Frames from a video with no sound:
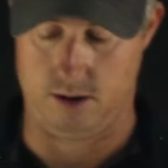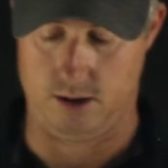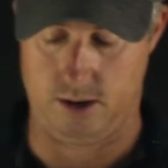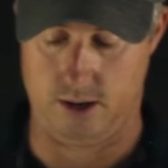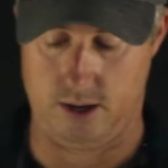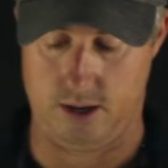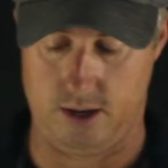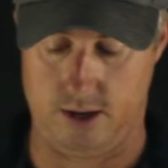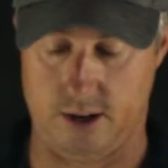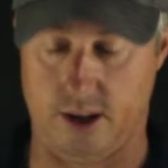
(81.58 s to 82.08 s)

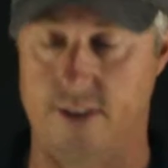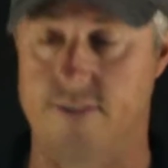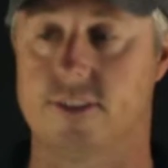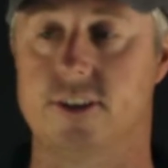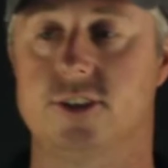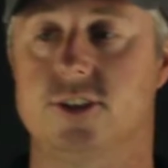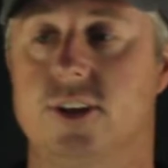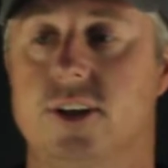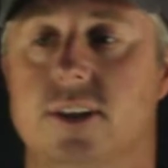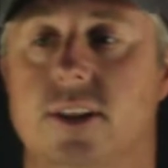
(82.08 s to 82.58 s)
a
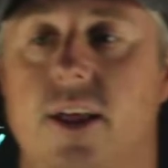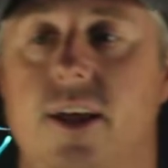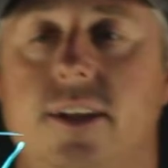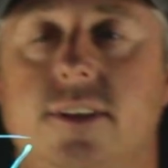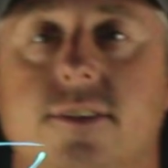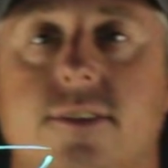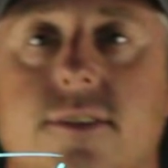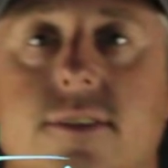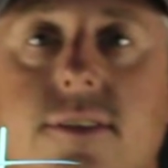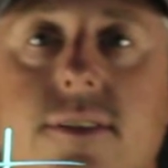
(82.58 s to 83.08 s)
diverging
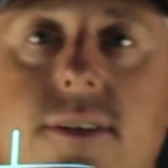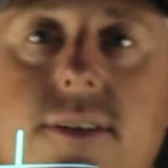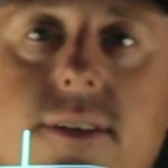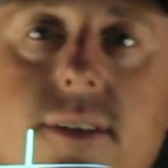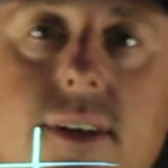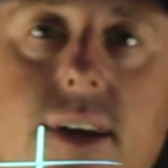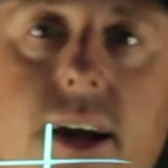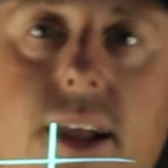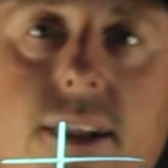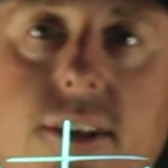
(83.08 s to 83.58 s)
lens
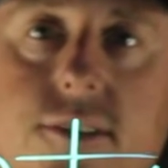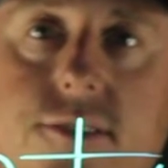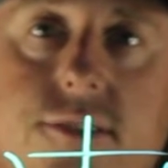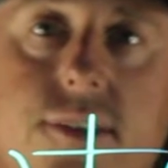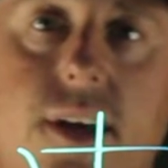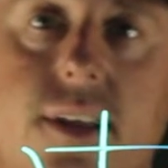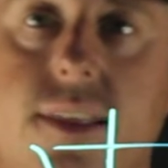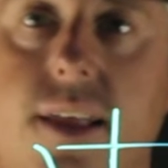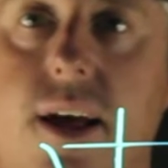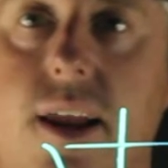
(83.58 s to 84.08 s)
kind of looks
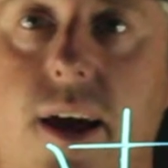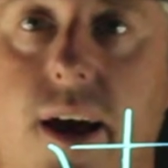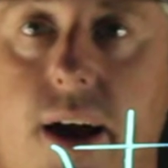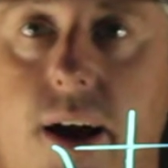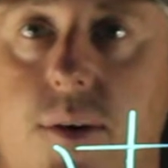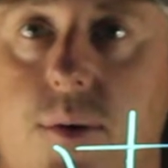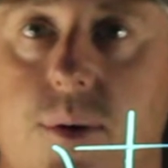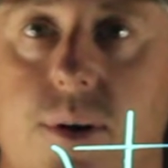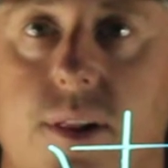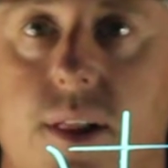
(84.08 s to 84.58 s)
like that
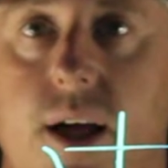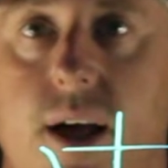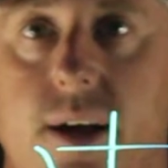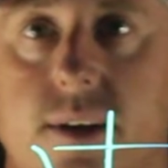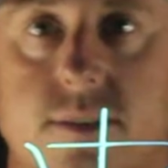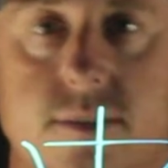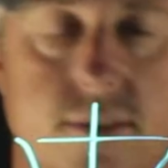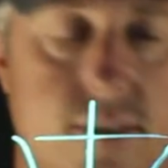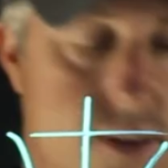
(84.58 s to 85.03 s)
hourglass